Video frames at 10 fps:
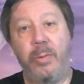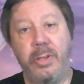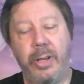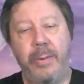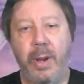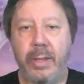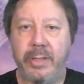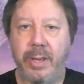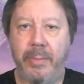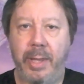I was looking
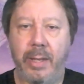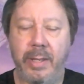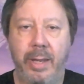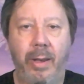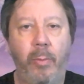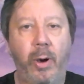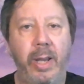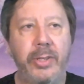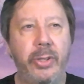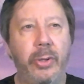around some of the other
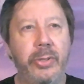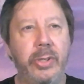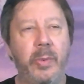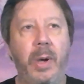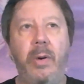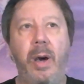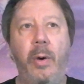DIY stores as well.